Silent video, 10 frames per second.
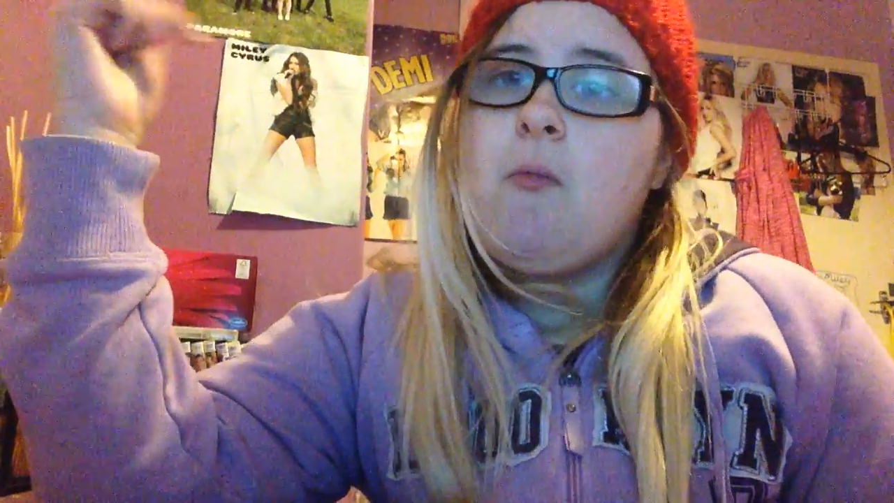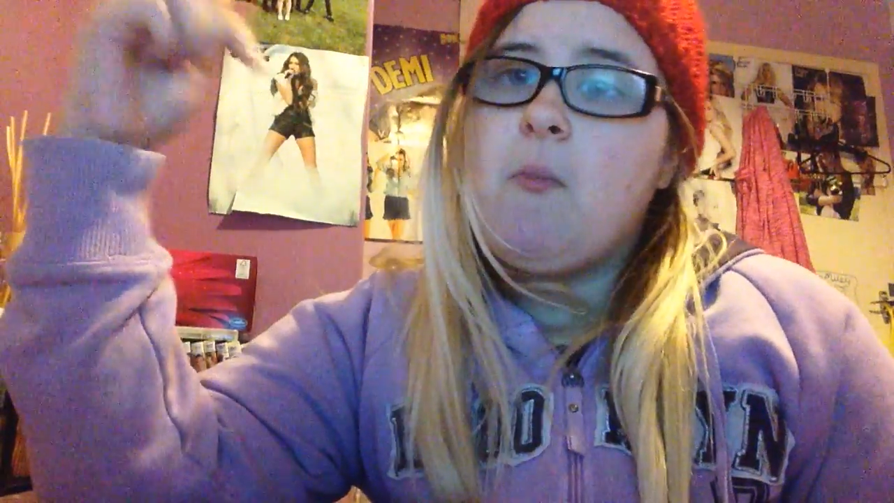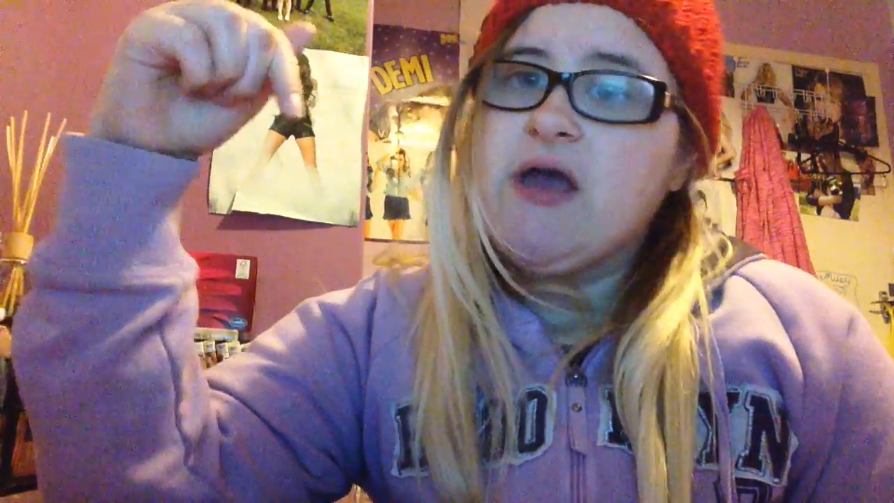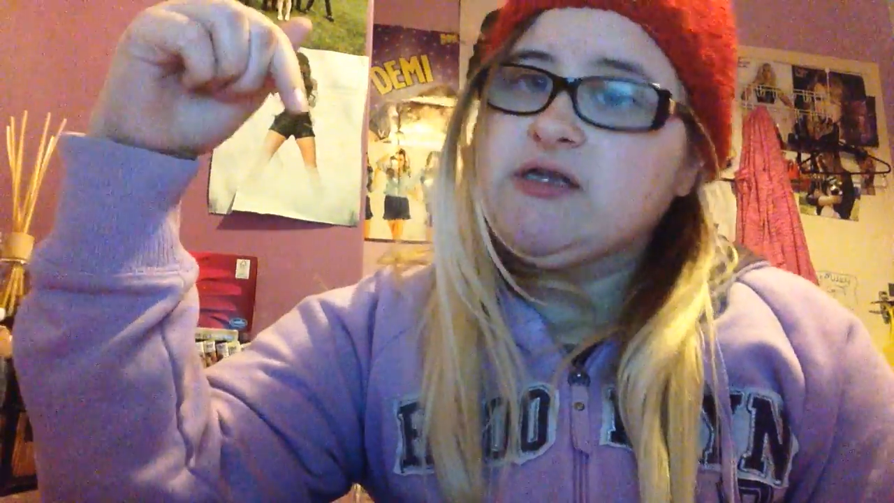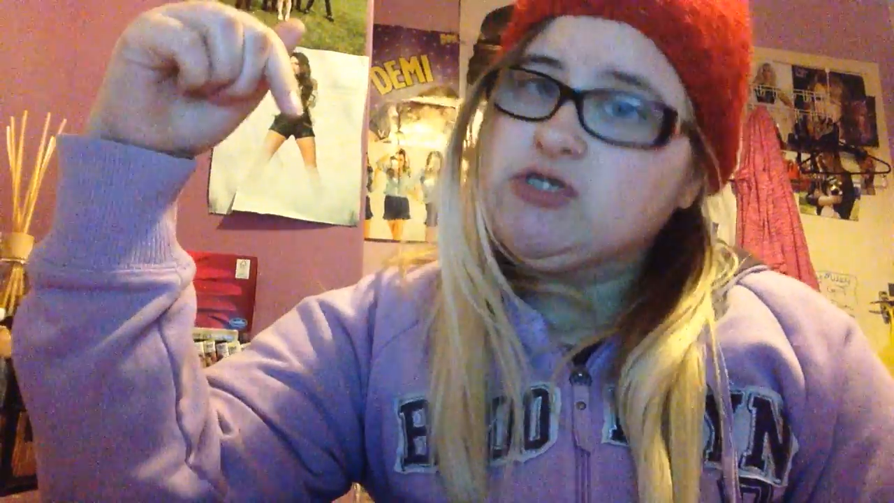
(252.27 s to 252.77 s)

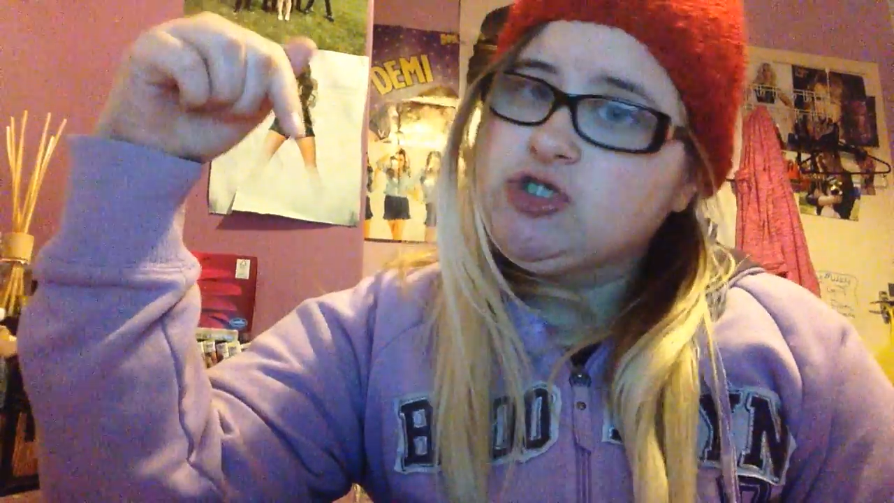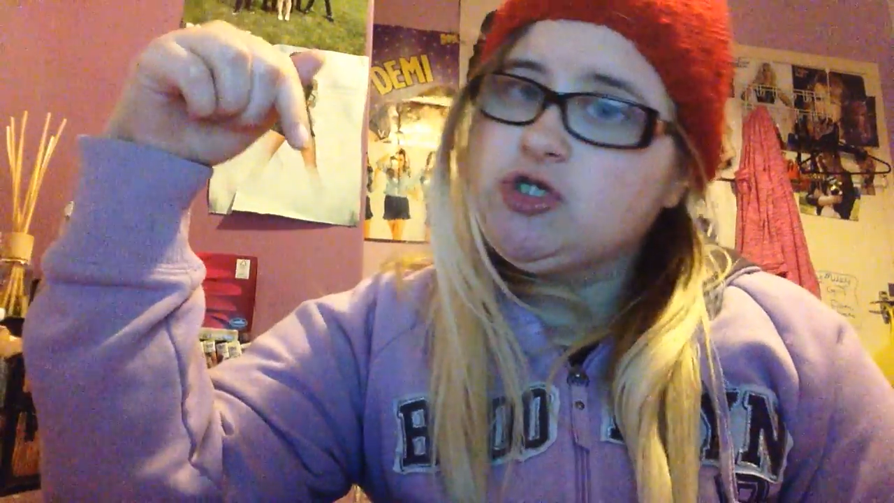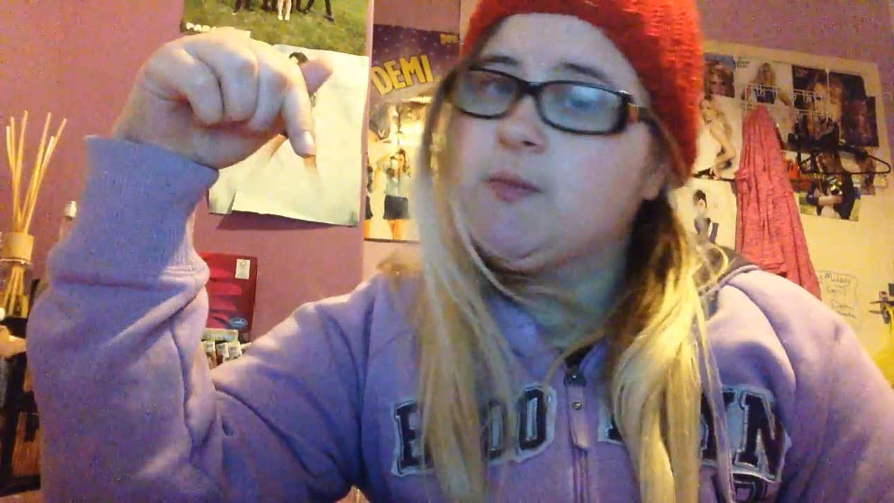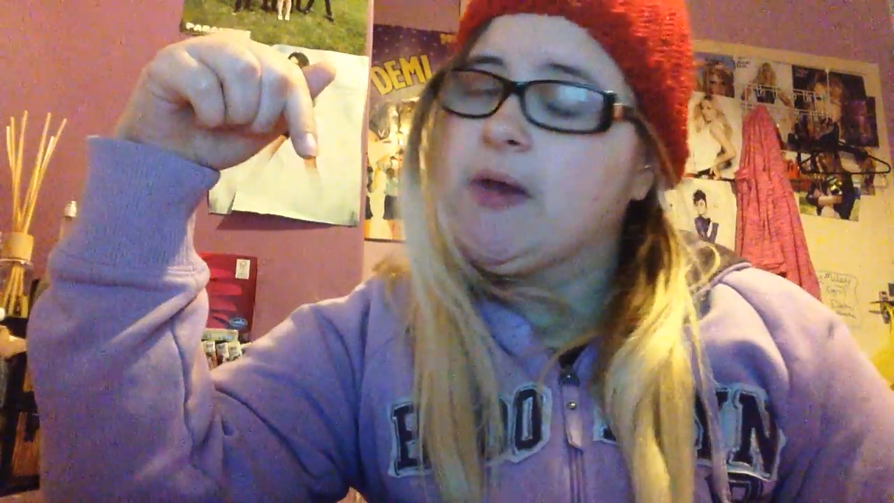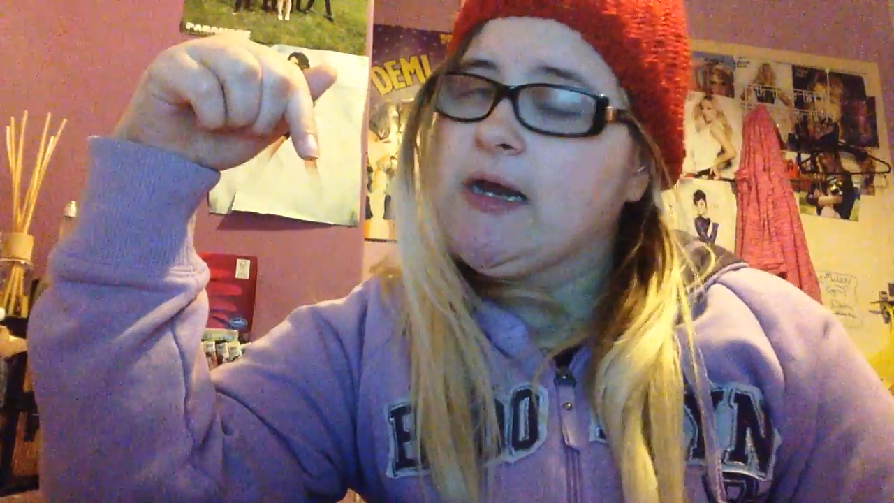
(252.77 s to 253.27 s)
my
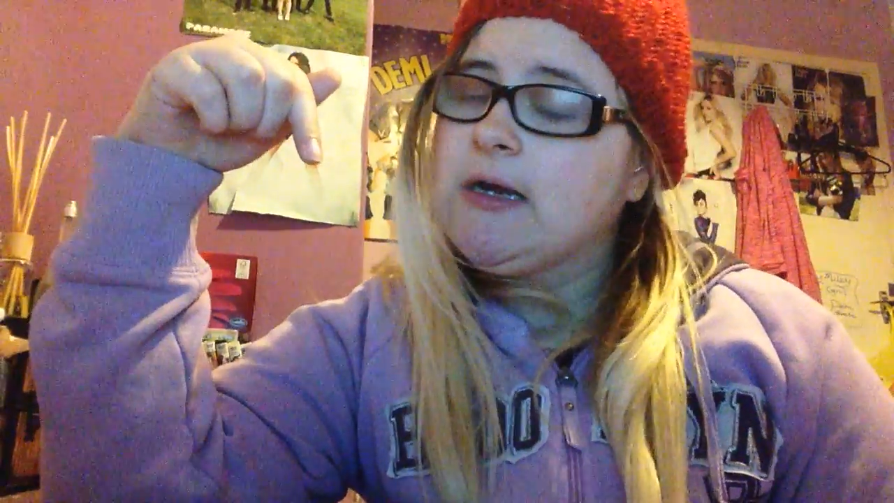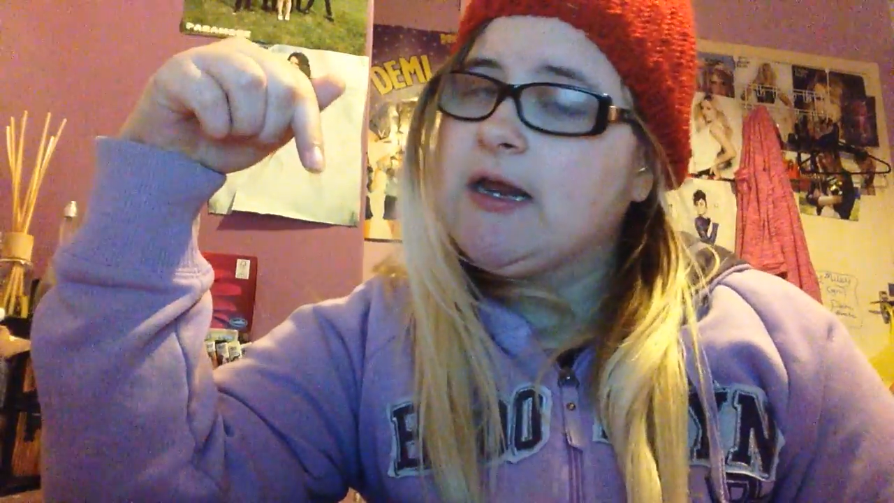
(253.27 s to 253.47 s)
social media